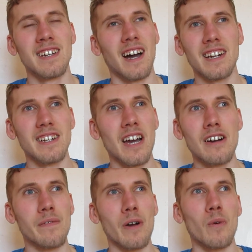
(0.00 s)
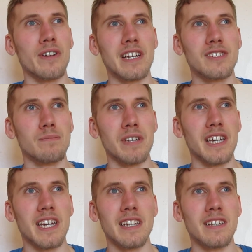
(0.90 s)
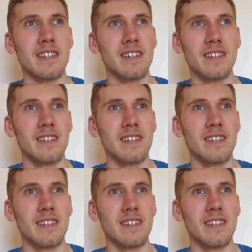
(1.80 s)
I didn't know if I wanted to be in,